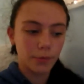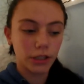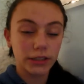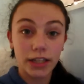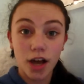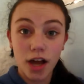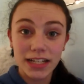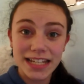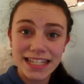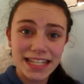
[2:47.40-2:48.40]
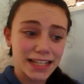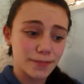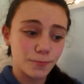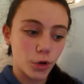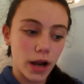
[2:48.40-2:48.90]
currently on
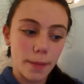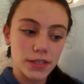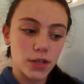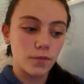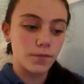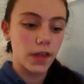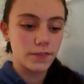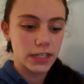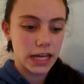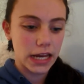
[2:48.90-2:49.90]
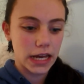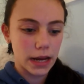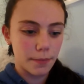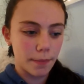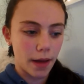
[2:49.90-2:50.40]
season 4, episode 15,
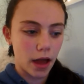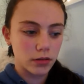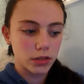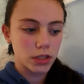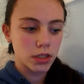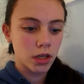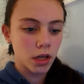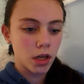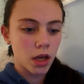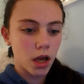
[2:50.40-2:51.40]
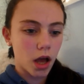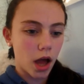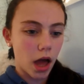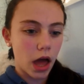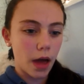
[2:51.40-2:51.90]
and I'm about
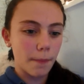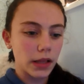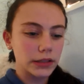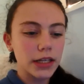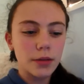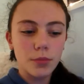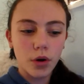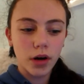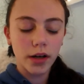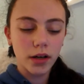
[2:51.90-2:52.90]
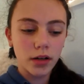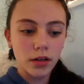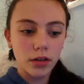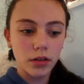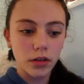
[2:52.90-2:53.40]
um, a little more,
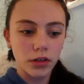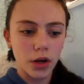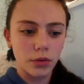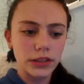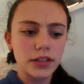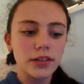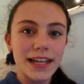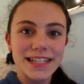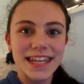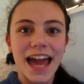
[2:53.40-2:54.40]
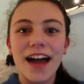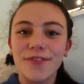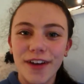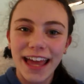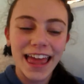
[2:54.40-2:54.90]
or no, a little less than
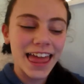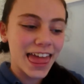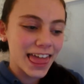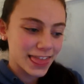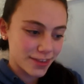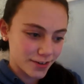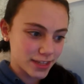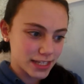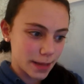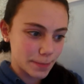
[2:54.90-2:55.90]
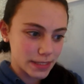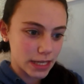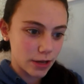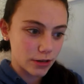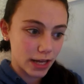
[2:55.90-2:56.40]
halfway through this
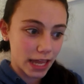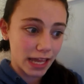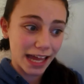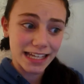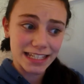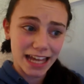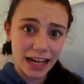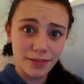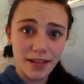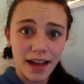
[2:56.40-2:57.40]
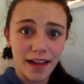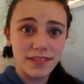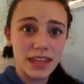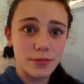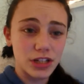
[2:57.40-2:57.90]
episode and I don't
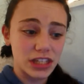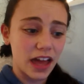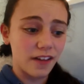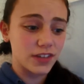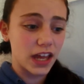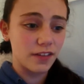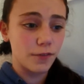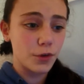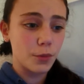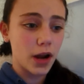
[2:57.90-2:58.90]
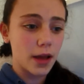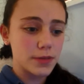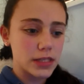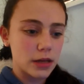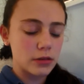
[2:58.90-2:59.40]
have that much left. I have a few more
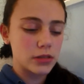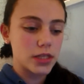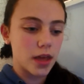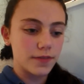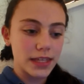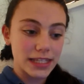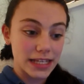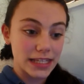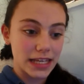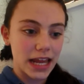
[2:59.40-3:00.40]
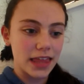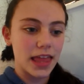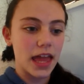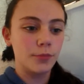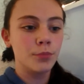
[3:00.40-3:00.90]
episodes of this season and
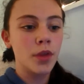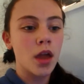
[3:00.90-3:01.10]
then